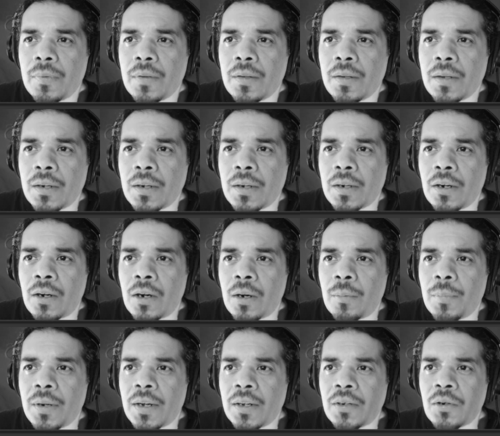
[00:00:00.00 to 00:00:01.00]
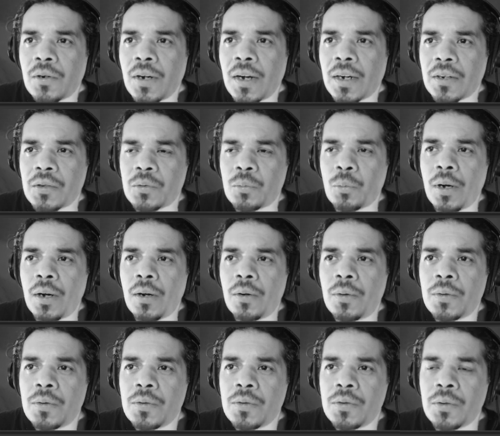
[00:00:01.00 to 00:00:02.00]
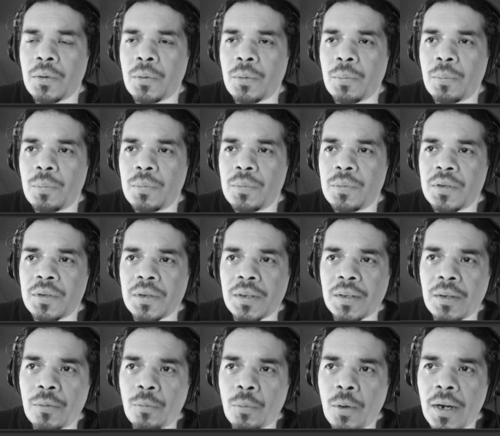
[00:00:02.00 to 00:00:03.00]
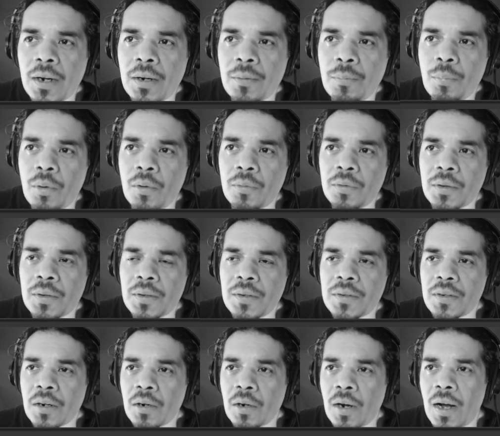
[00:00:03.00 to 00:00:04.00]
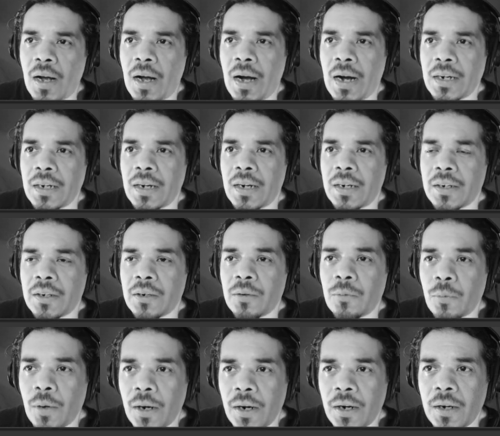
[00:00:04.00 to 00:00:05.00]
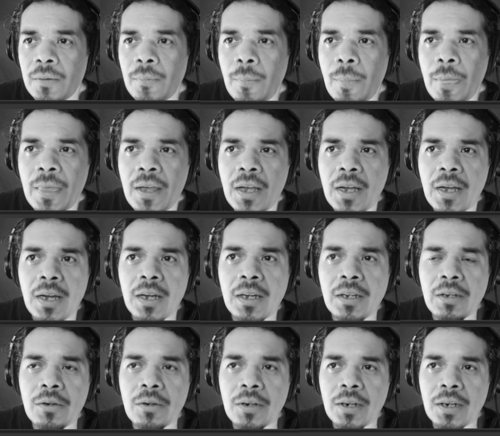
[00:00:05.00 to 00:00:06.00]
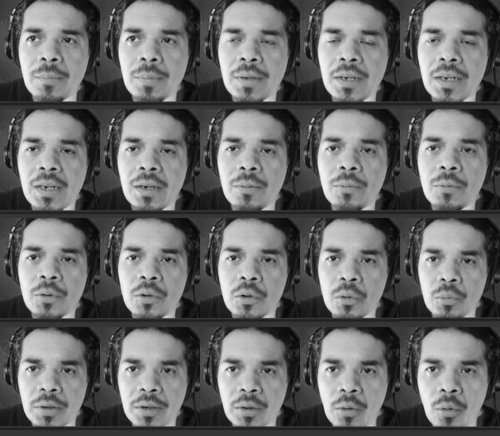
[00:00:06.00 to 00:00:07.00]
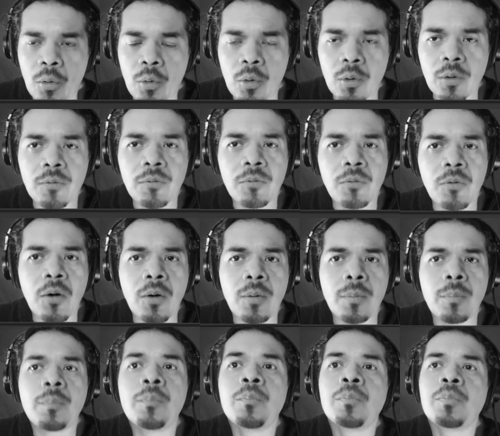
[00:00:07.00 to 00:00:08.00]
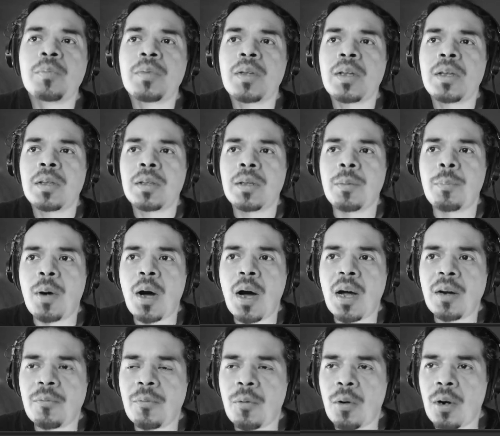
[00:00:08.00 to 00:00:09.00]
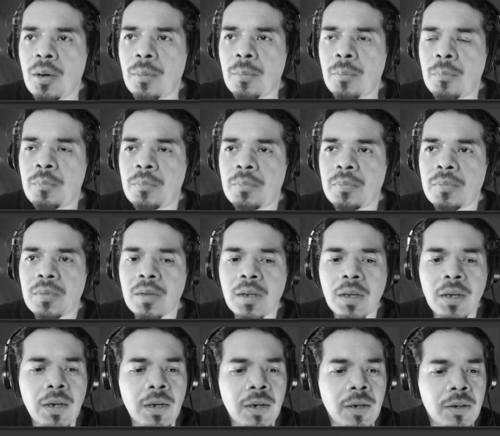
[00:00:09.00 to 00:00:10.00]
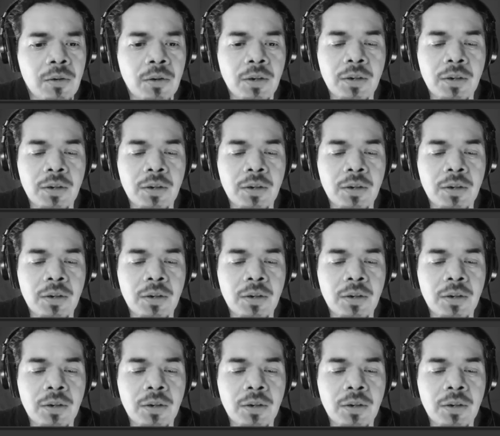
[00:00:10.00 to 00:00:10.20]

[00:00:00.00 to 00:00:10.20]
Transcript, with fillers: You're going to arm that track as well. So see the red, both of these are now highlighted in red, and you're going to be able to record from the Pod Farm and your